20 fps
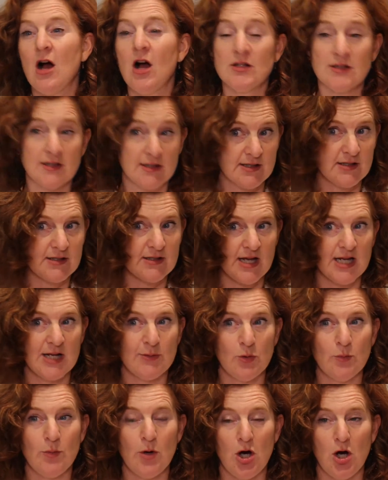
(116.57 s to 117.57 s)

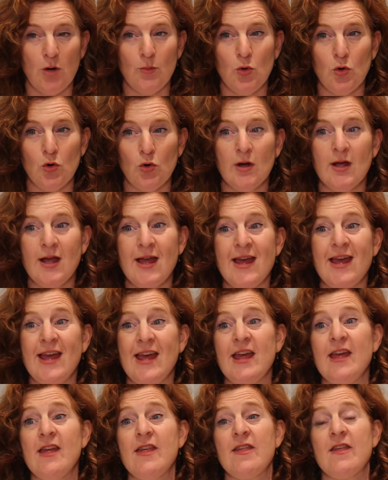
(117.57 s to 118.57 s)
unsustainable palm oil
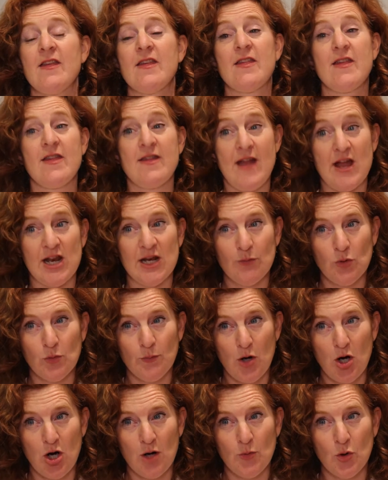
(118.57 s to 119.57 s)
is sustainable
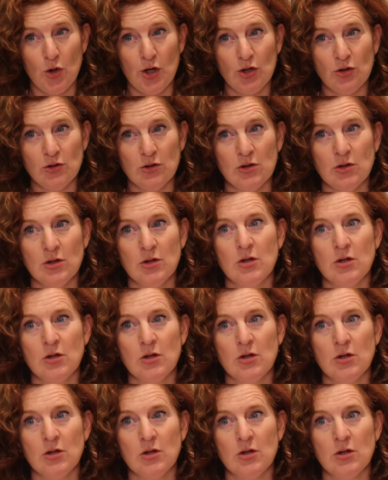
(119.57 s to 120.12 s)
palm oil.